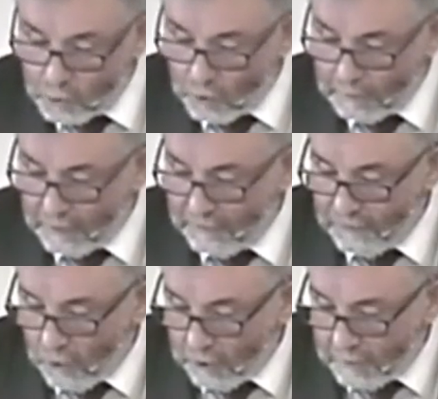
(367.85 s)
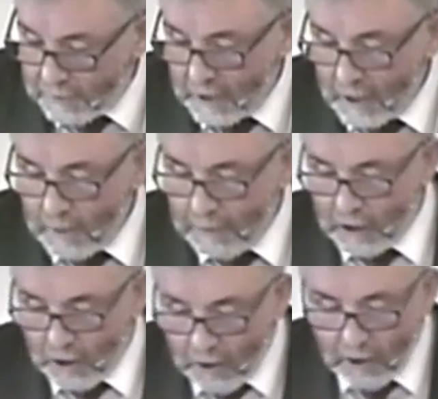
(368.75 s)
were performed
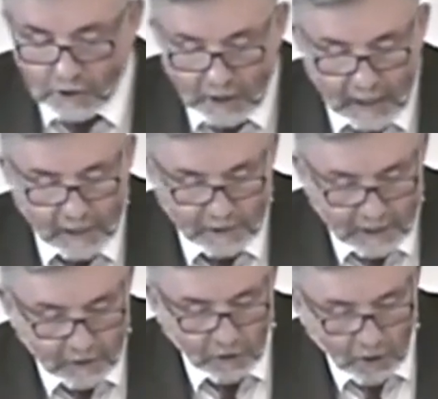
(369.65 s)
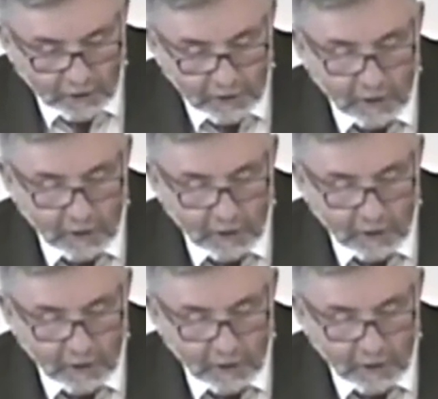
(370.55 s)
because they did not